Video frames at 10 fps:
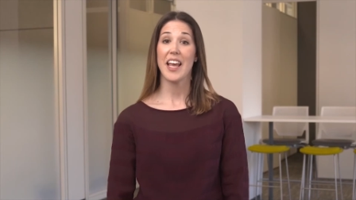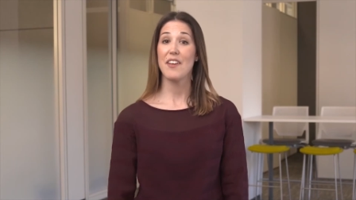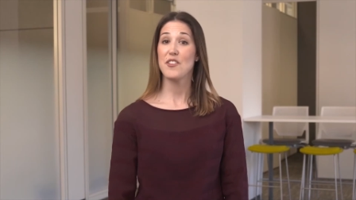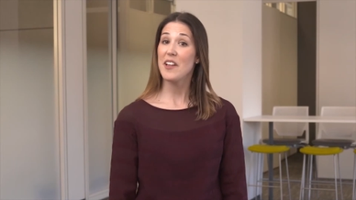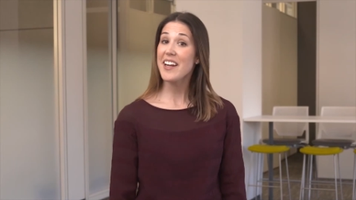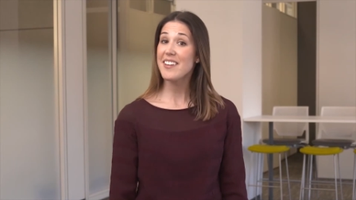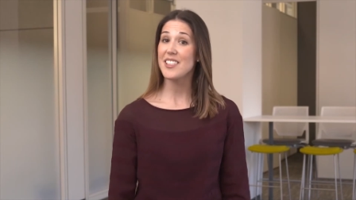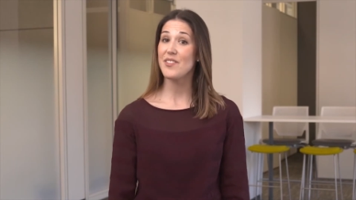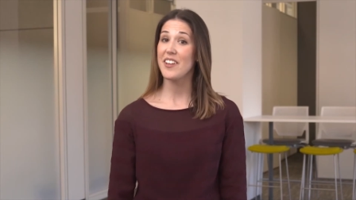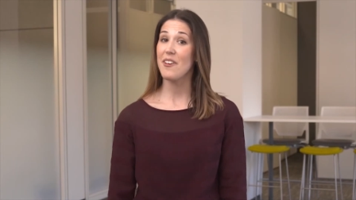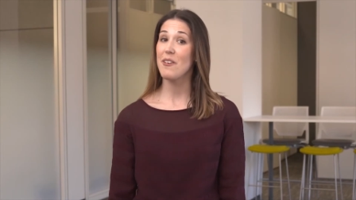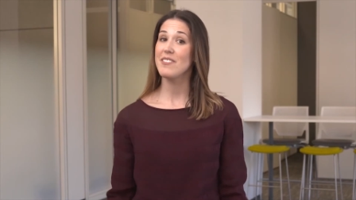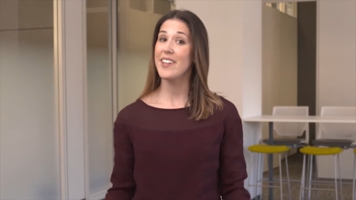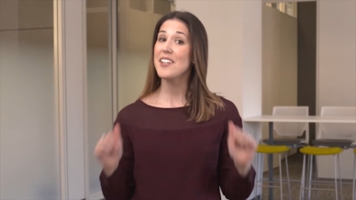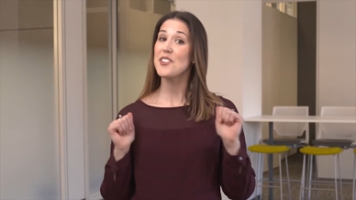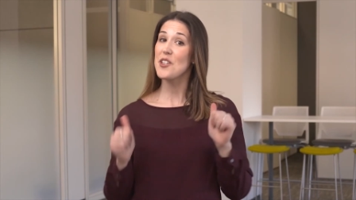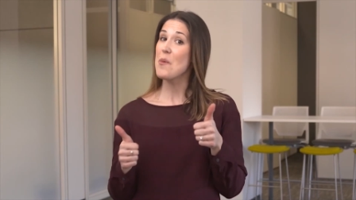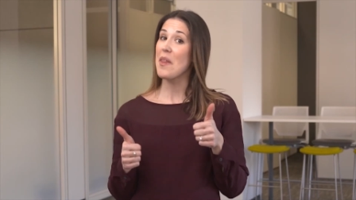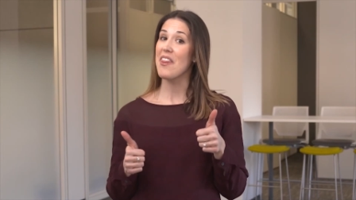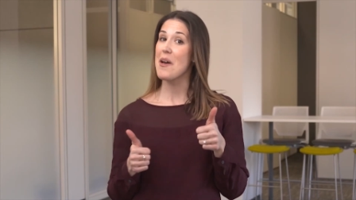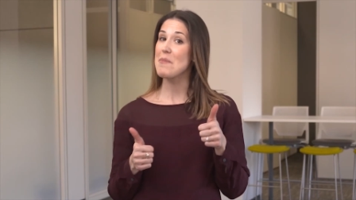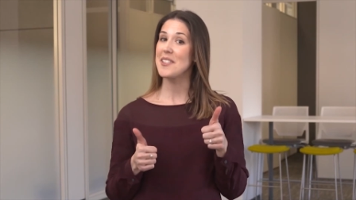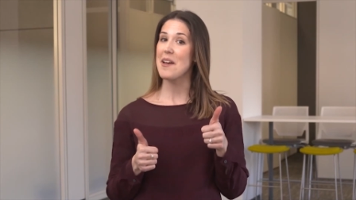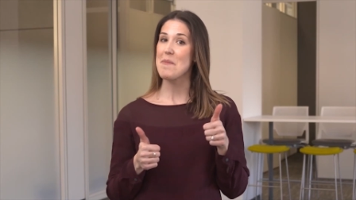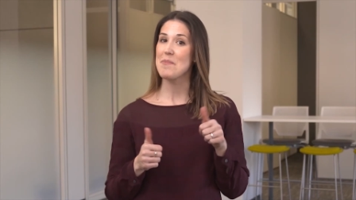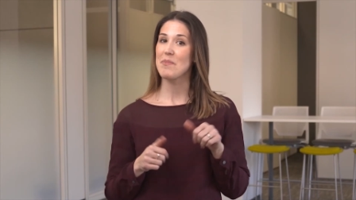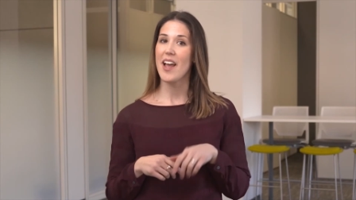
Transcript: If you like this video, let us know with a thumbs up.